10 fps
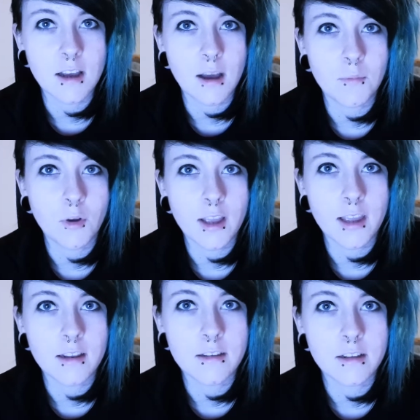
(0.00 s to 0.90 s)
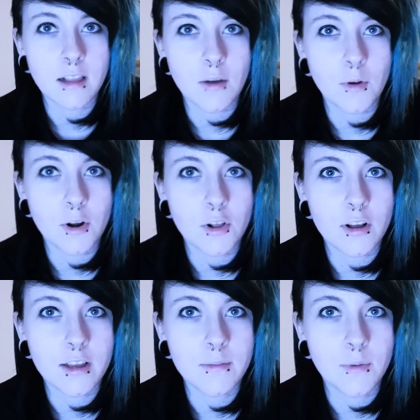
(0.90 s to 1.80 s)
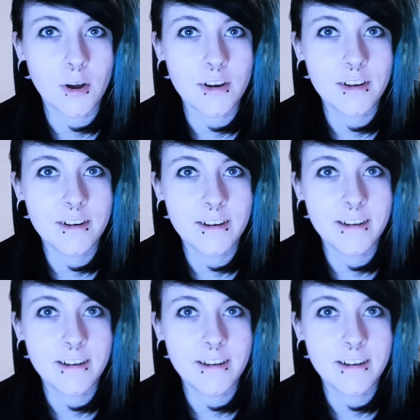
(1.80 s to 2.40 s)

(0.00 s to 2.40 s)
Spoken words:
I'm working till like 1 o'clock in the morning,